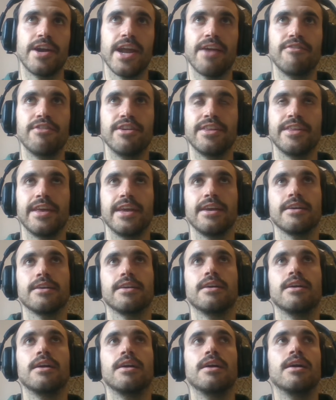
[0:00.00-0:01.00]
everything.
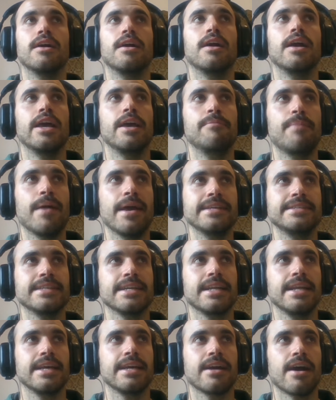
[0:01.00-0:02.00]
It
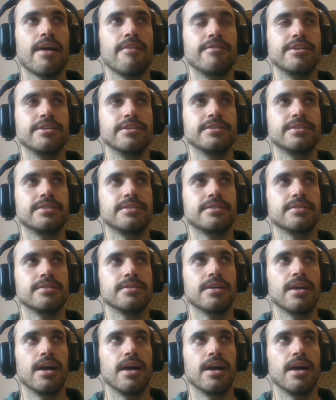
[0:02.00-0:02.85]
basically covers